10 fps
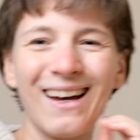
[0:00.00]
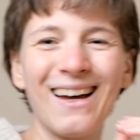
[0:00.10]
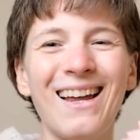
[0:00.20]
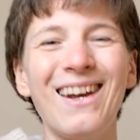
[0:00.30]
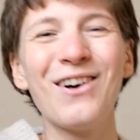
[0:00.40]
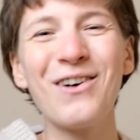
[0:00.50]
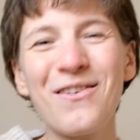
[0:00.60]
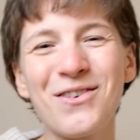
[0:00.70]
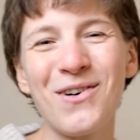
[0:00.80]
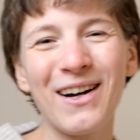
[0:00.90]
Hello
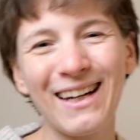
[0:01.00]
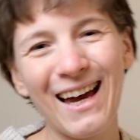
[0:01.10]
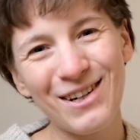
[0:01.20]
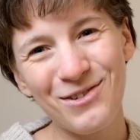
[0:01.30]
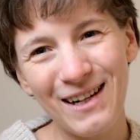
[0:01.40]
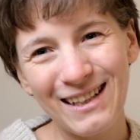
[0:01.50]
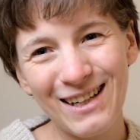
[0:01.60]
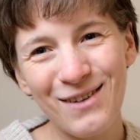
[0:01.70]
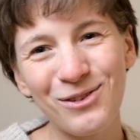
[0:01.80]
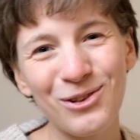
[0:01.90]
everyone and
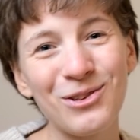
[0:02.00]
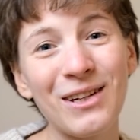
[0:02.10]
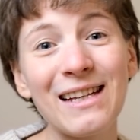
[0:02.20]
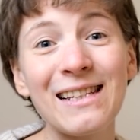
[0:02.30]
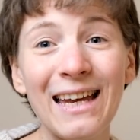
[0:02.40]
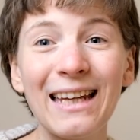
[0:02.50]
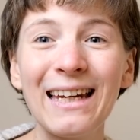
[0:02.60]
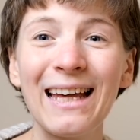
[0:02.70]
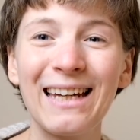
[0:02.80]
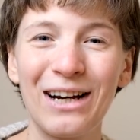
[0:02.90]
welcome to today's in
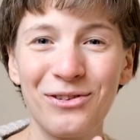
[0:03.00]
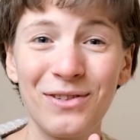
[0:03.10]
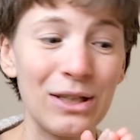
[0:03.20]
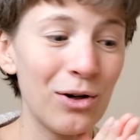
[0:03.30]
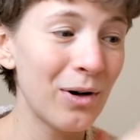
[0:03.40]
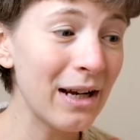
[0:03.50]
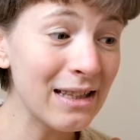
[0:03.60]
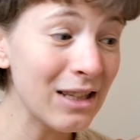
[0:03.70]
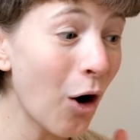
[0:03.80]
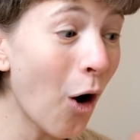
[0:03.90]
and out video.
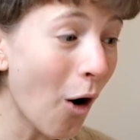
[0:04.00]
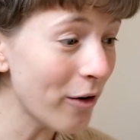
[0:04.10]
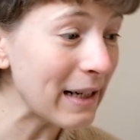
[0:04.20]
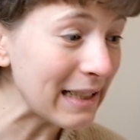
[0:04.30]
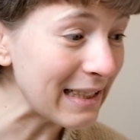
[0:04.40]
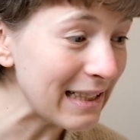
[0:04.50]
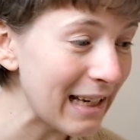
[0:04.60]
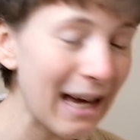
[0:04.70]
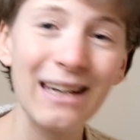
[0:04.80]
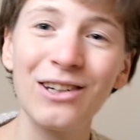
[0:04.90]
It's already
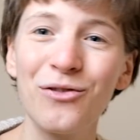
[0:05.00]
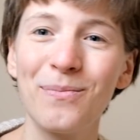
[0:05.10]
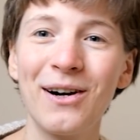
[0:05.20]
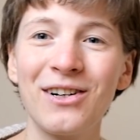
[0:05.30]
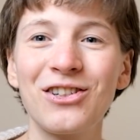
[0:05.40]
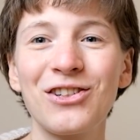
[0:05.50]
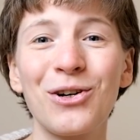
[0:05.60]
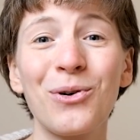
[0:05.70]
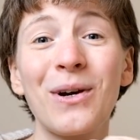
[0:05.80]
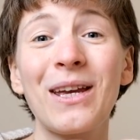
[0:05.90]
the end of March,
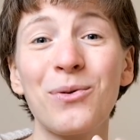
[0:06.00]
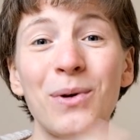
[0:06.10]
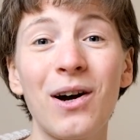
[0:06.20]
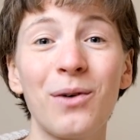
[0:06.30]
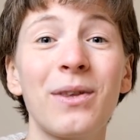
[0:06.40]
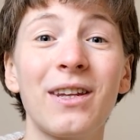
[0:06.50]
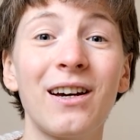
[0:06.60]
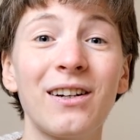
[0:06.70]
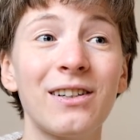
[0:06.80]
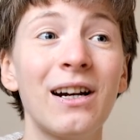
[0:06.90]
so here we are with
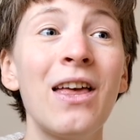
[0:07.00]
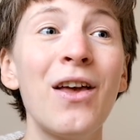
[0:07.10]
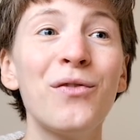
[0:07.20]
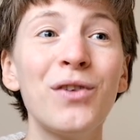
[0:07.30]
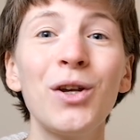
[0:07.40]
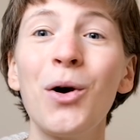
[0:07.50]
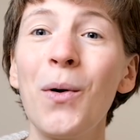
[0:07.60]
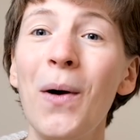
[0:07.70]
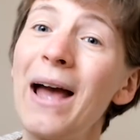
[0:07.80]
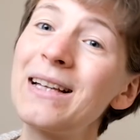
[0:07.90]
another
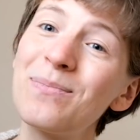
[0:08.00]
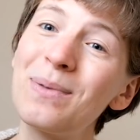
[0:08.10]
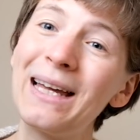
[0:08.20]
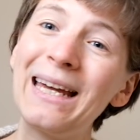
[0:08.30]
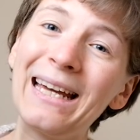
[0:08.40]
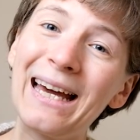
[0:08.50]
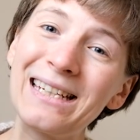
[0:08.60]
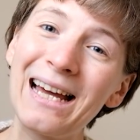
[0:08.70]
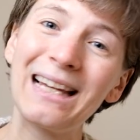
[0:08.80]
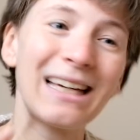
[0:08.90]
video explaining and
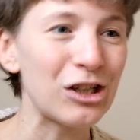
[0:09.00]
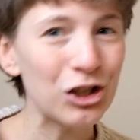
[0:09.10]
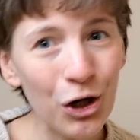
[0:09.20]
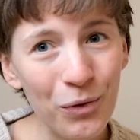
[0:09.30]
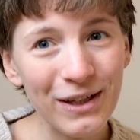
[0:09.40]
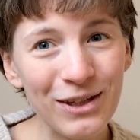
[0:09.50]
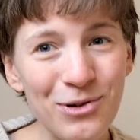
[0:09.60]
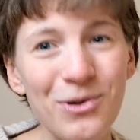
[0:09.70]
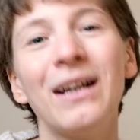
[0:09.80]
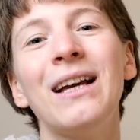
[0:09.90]
telling and showing
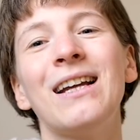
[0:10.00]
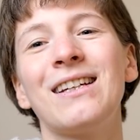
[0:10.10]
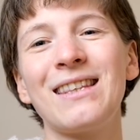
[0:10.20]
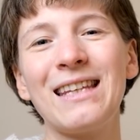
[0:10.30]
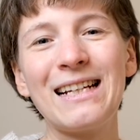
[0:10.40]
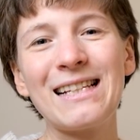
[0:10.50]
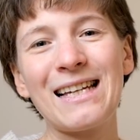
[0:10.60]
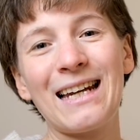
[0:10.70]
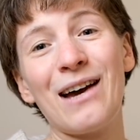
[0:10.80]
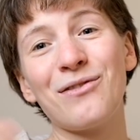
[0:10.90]
you the things
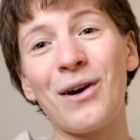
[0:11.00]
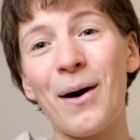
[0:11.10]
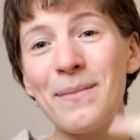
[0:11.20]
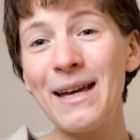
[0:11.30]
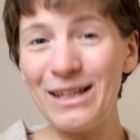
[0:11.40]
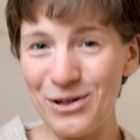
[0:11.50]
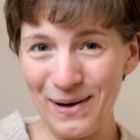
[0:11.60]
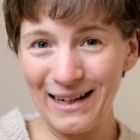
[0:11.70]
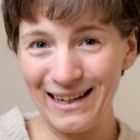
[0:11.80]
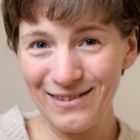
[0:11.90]
that have come into
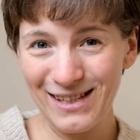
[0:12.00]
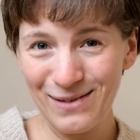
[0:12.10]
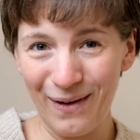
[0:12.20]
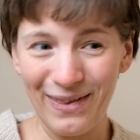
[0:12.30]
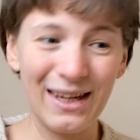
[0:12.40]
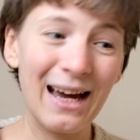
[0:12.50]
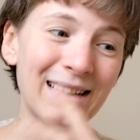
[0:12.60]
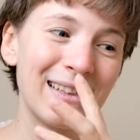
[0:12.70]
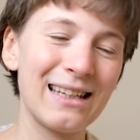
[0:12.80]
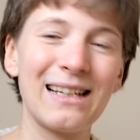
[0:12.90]
my life this month and
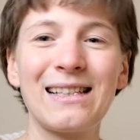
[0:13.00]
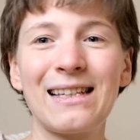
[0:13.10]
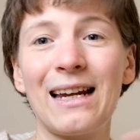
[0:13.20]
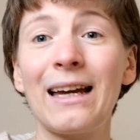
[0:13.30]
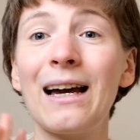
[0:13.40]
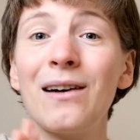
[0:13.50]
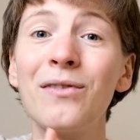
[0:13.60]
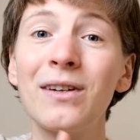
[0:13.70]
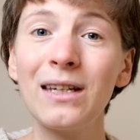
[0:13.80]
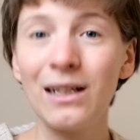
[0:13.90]
the things that I have
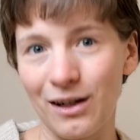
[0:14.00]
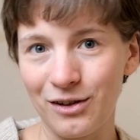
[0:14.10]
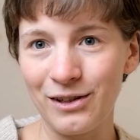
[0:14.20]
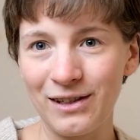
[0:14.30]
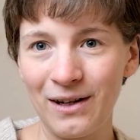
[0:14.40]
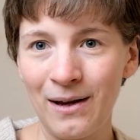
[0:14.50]
decluttered.